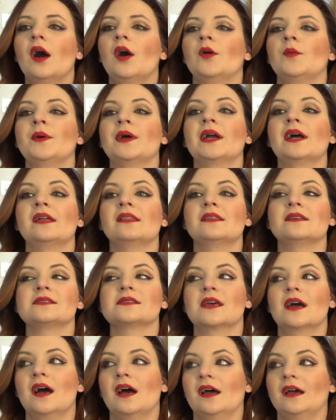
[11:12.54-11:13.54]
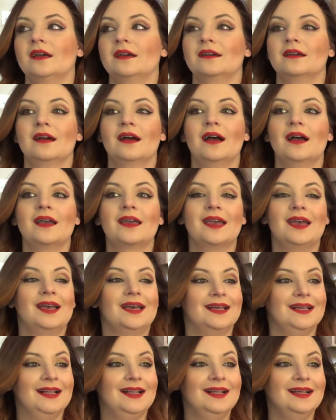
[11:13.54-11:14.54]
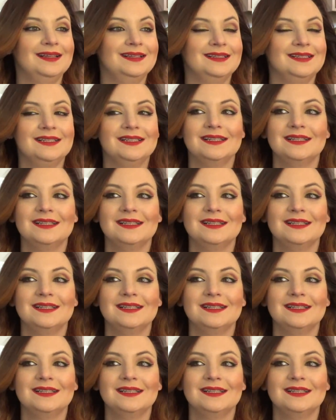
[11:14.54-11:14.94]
Oh my god, this guy. I can't.